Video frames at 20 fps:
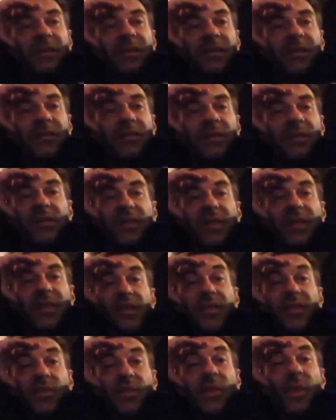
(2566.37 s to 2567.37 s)
using the
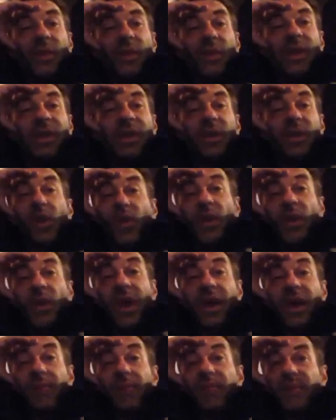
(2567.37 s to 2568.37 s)
Duolingo
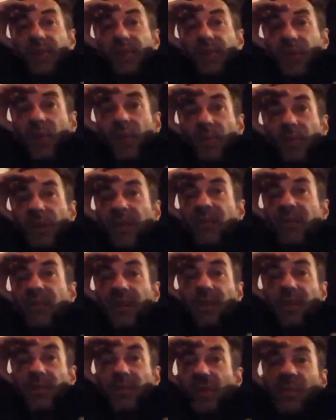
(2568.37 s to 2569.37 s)
app and hoping that
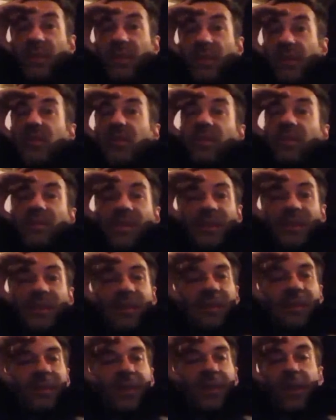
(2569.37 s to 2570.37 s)
maybe they'll
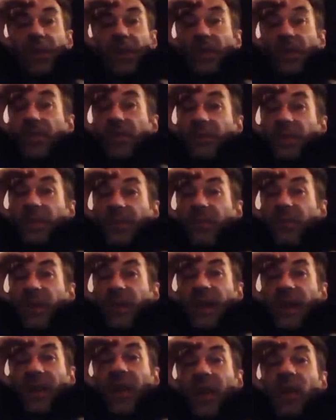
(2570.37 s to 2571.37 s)
you know they'll they'll be
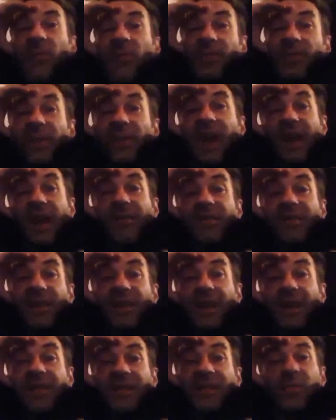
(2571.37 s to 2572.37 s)
like, oh, free
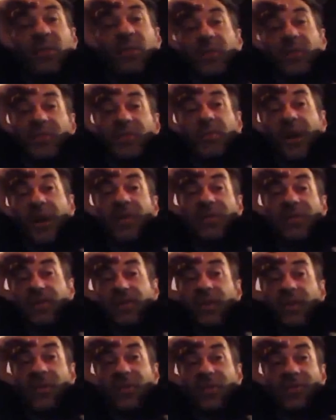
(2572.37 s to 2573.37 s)
advertising, we'll sponsor your
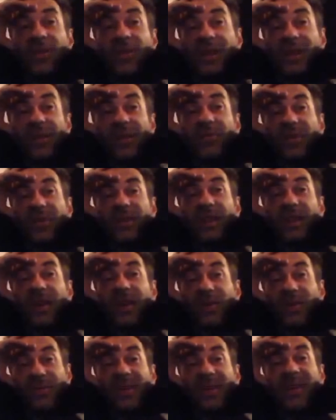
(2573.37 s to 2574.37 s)
trip and go
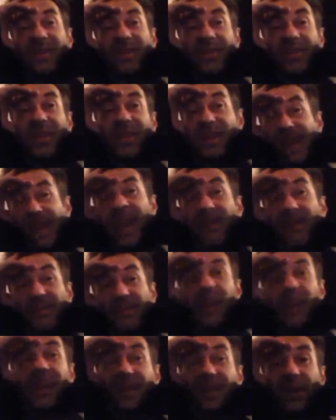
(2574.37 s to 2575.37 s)
meet her at a cafe
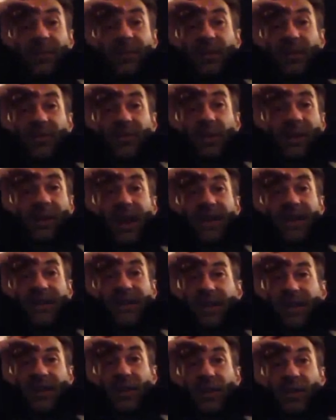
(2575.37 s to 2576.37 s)
and it'll be romantic
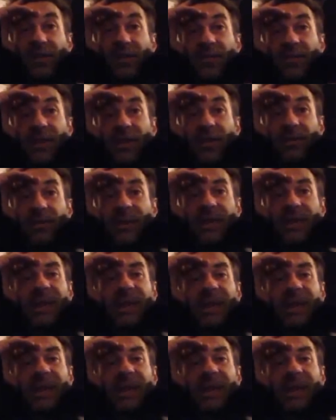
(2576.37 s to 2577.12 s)
and you can film it.